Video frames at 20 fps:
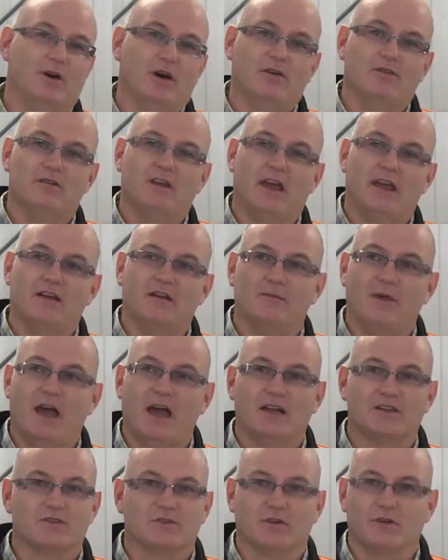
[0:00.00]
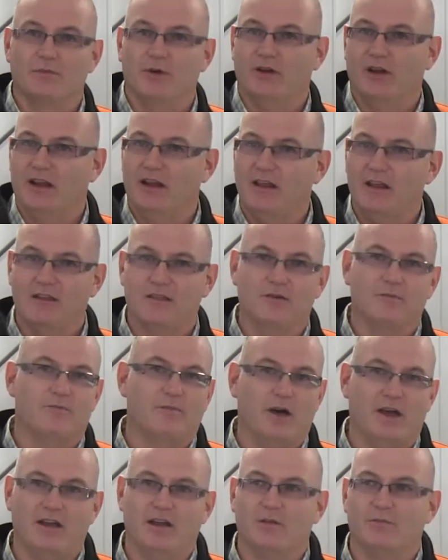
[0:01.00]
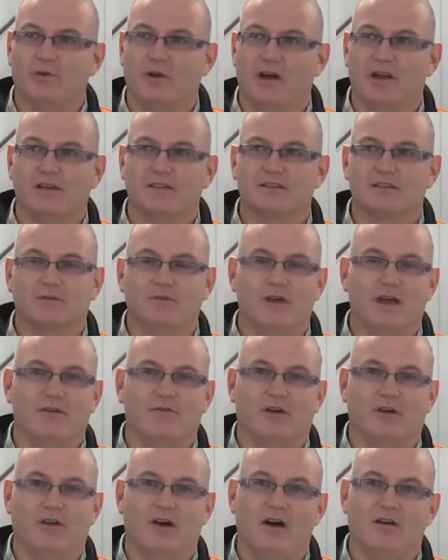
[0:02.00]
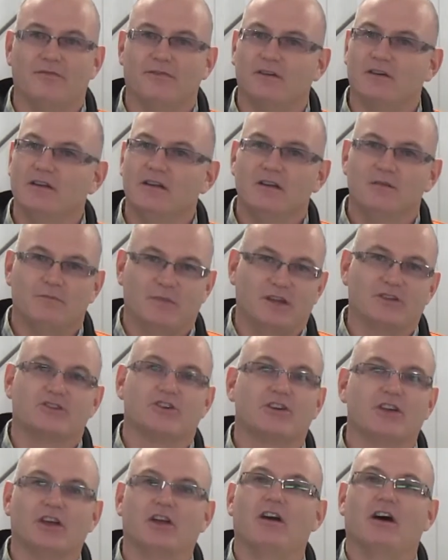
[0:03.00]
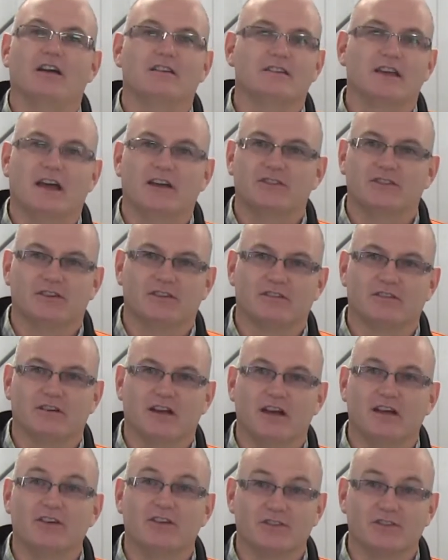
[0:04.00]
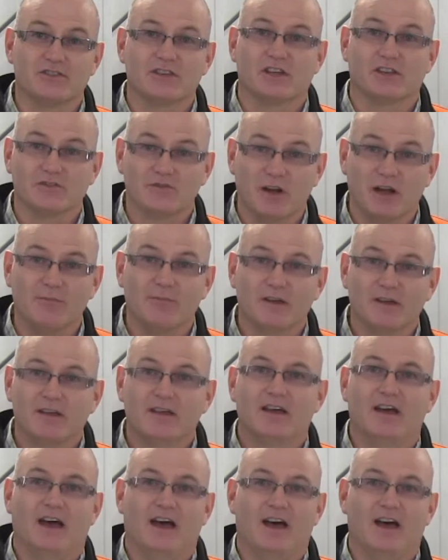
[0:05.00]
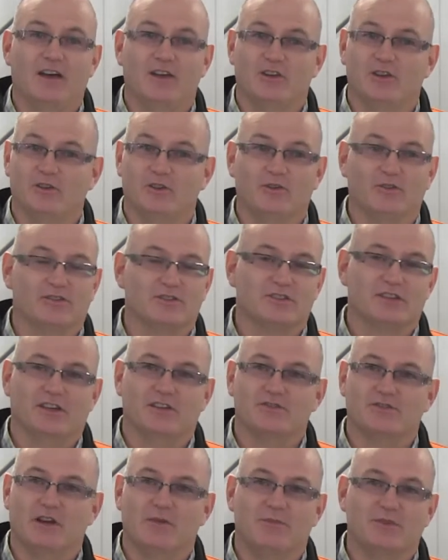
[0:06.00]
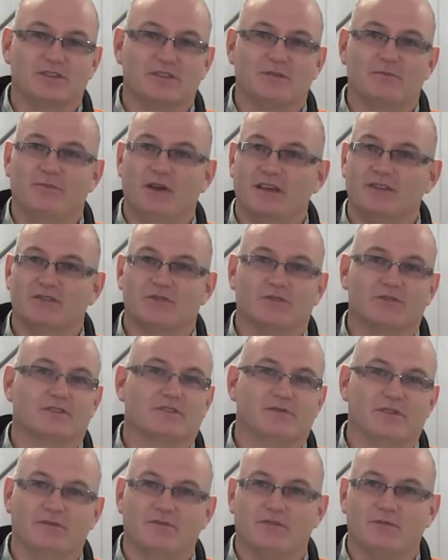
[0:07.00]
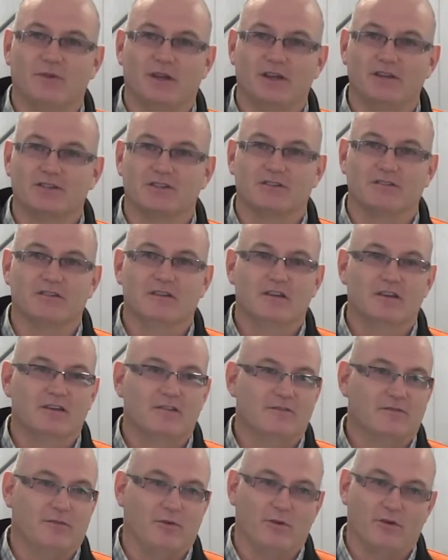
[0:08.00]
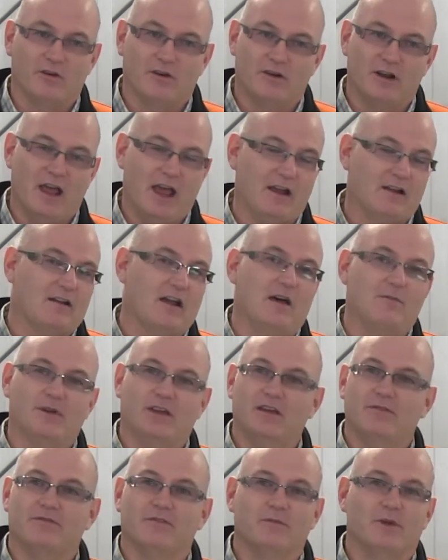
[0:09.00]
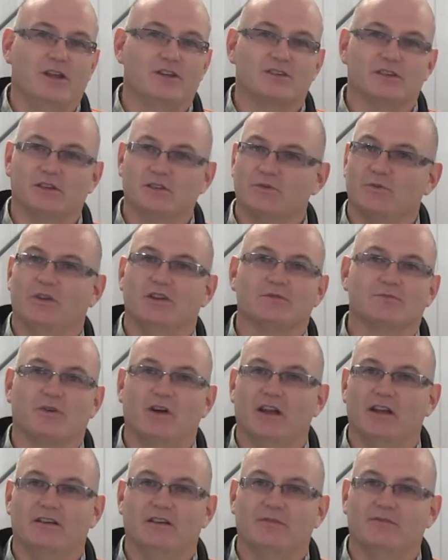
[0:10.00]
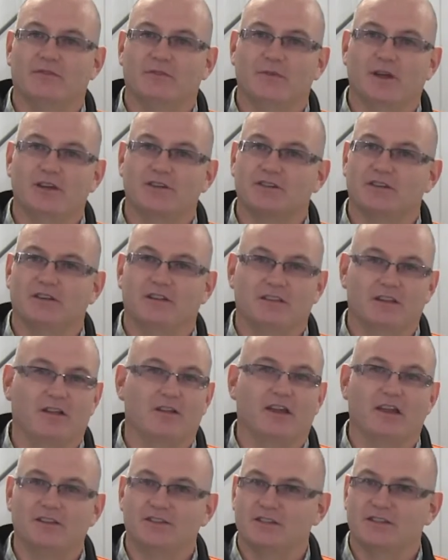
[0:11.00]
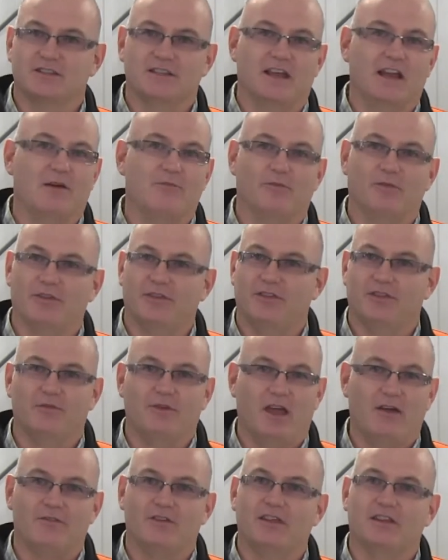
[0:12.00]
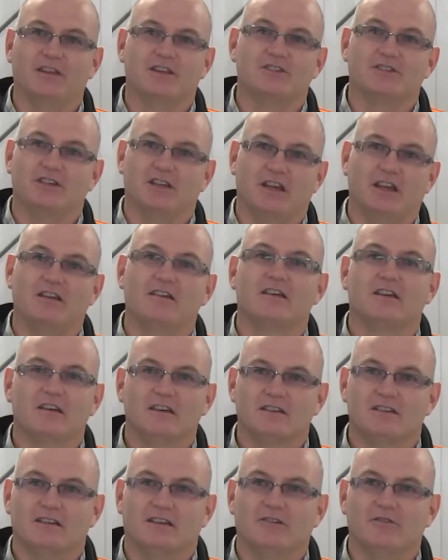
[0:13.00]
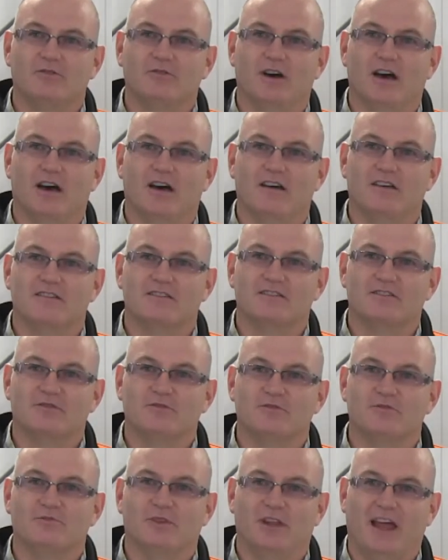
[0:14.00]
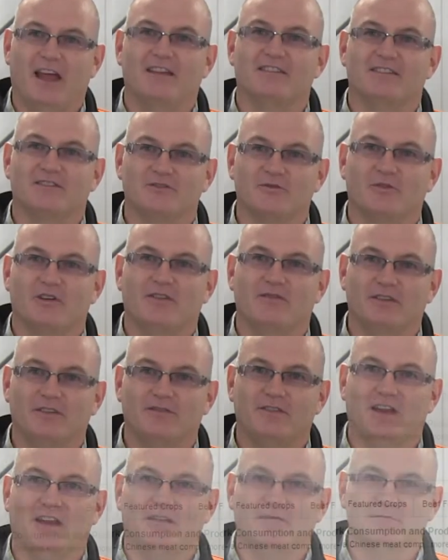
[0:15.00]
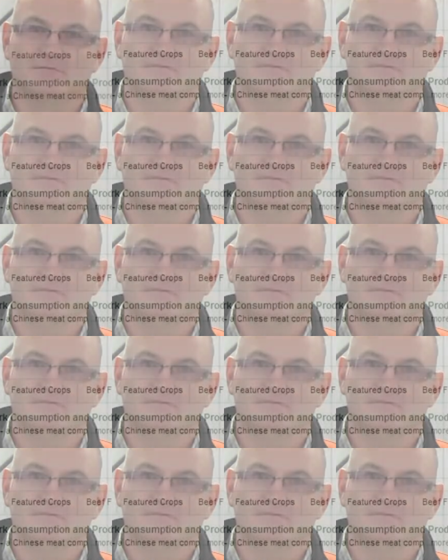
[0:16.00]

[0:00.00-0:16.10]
about AcreMax or about any of the Pioneer products that we have on offer, make sure you contact your, uh, sales rep. Uh, your local sales rep is the best source of information for agronomic information as well as product information, and they'll get you set up with everything that you need to, uh, to plant in twenty fifteen.